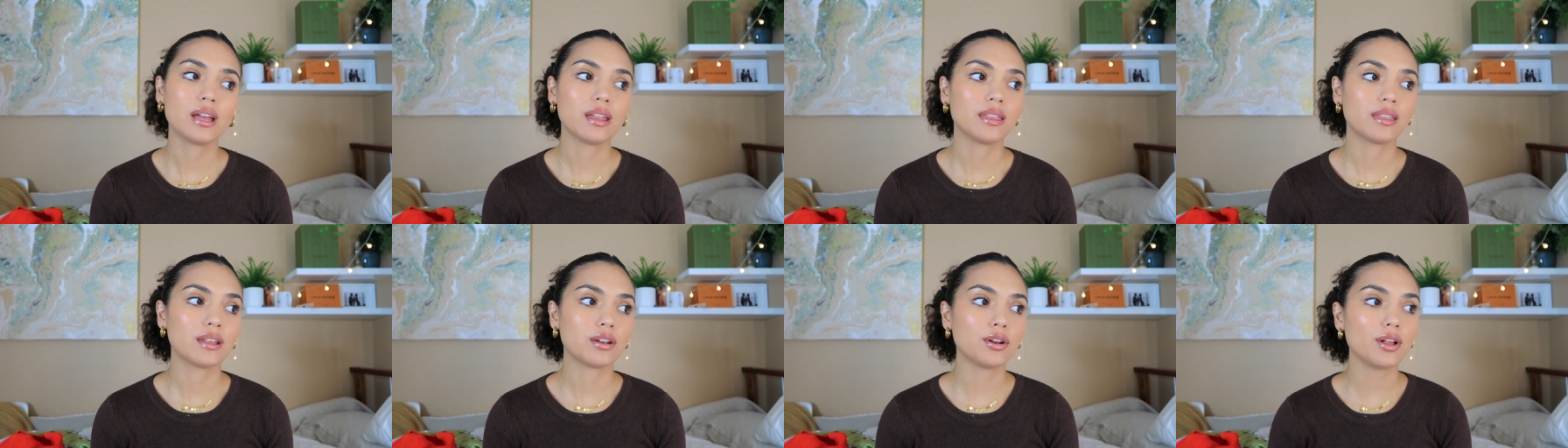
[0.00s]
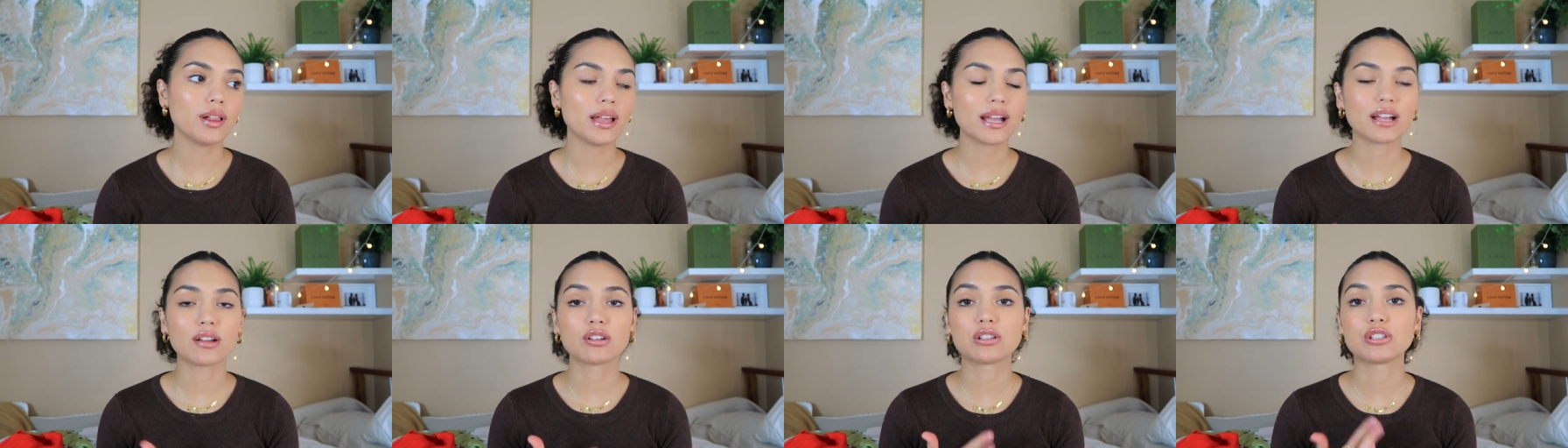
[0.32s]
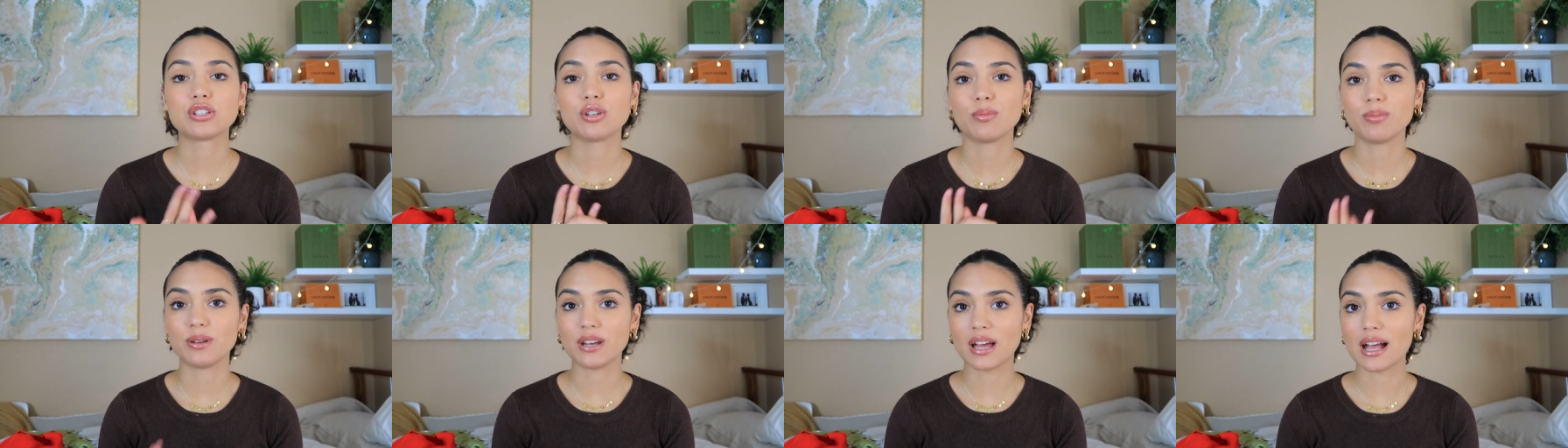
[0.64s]
they're not like
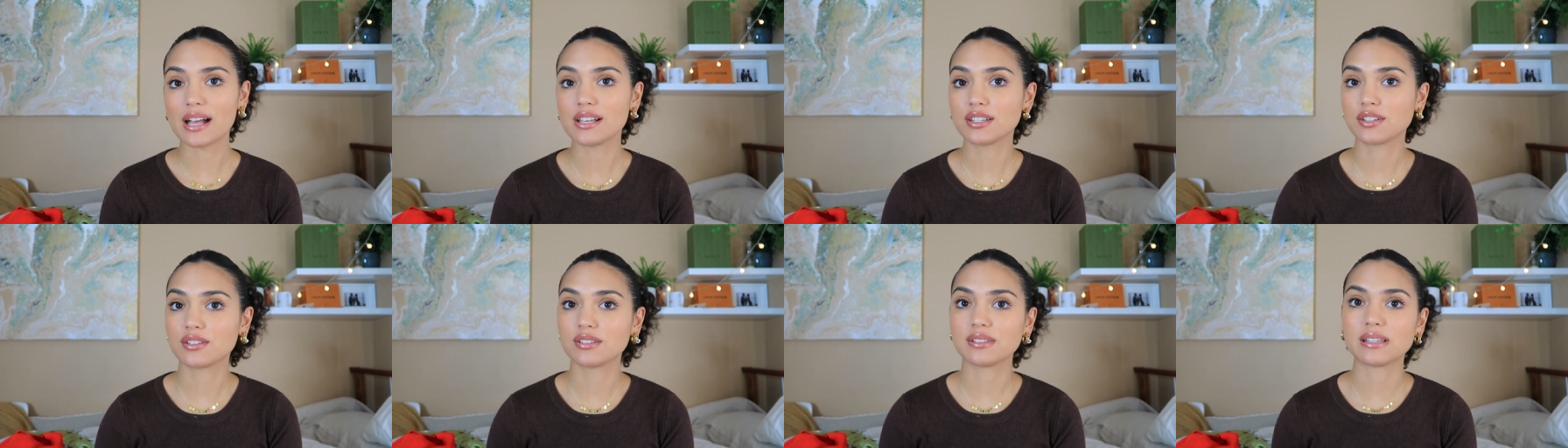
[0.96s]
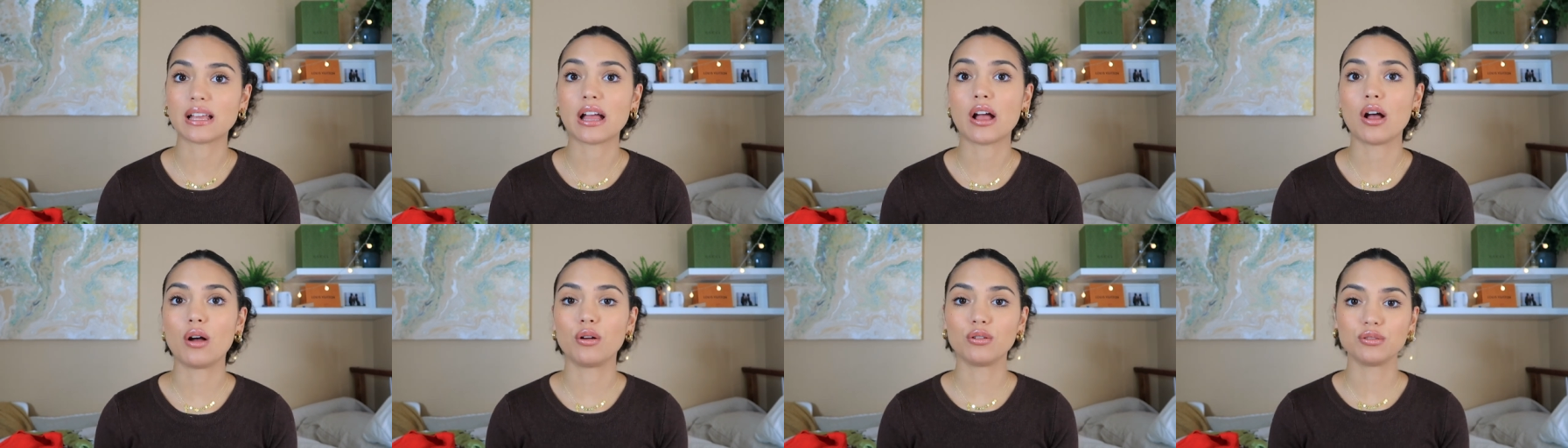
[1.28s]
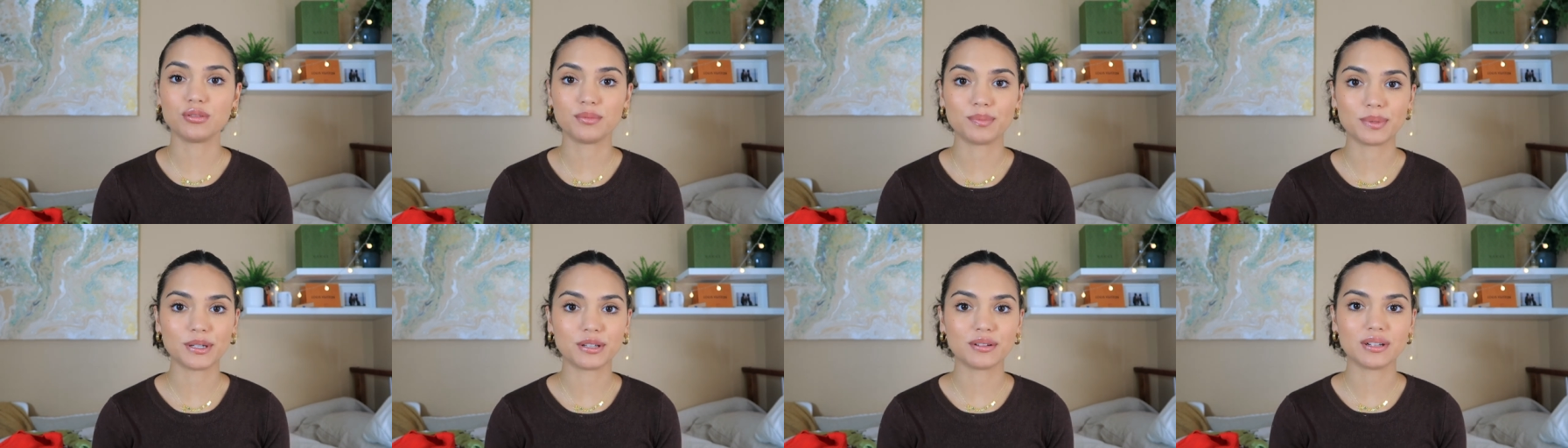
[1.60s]
super nice because they're
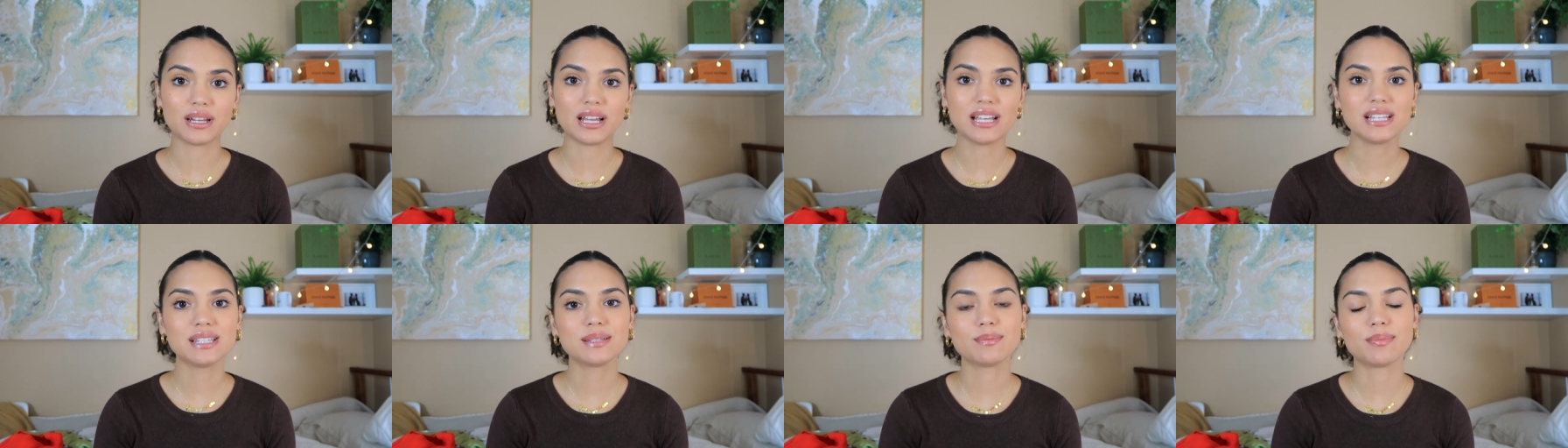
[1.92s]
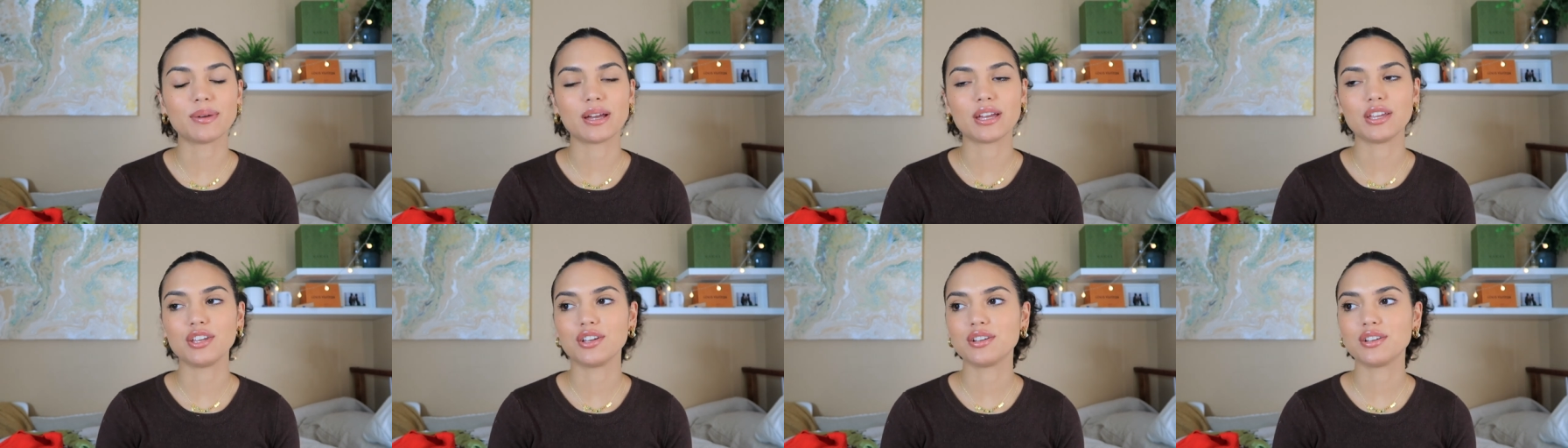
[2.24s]
old buildings but